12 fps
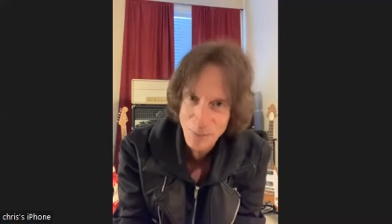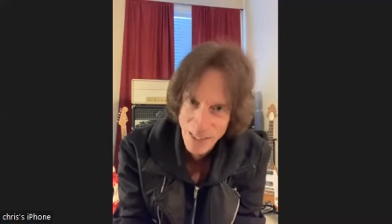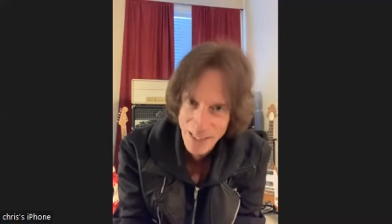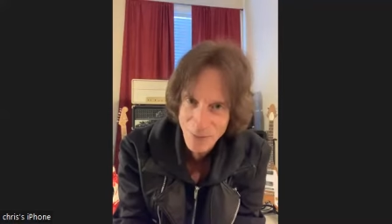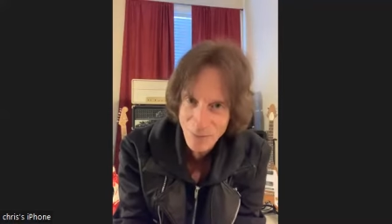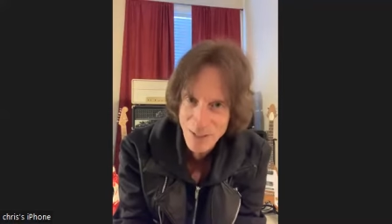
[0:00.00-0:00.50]

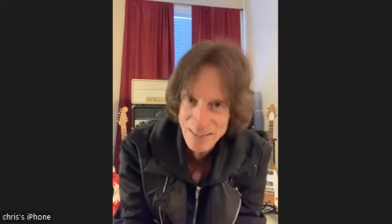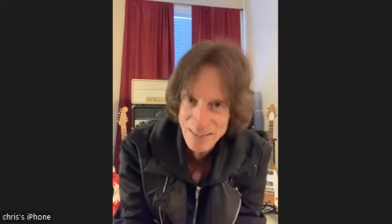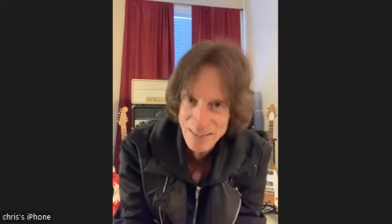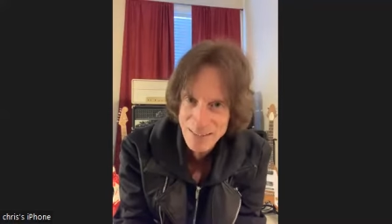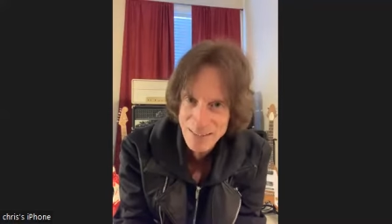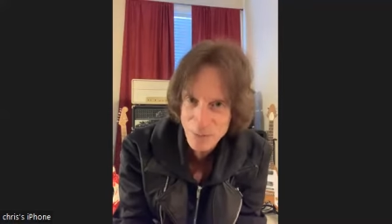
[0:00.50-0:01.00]
playing Crazy
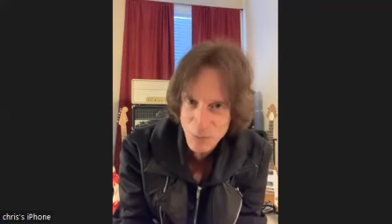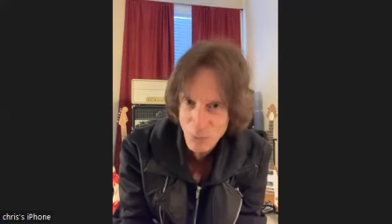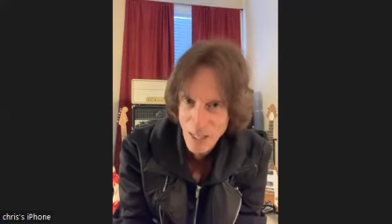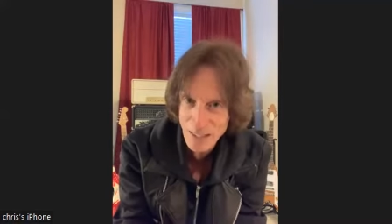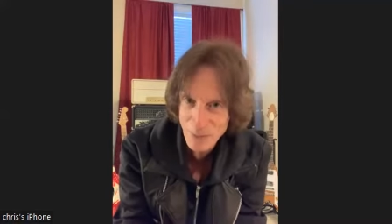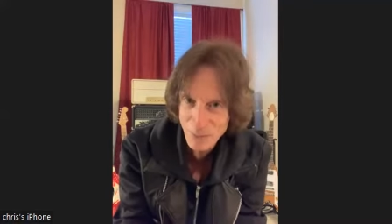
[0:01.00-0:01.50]
Train with
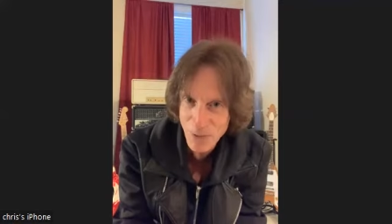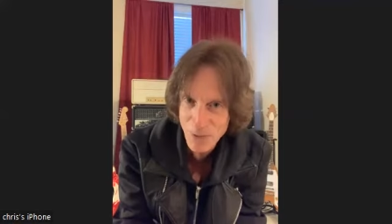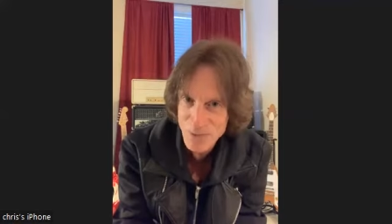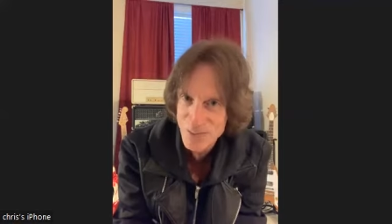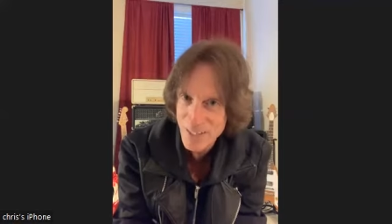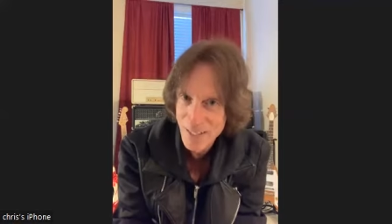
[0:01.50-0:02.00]
Randy
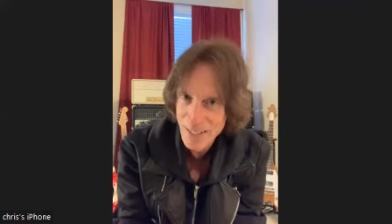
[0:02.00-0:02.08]
Rhoads,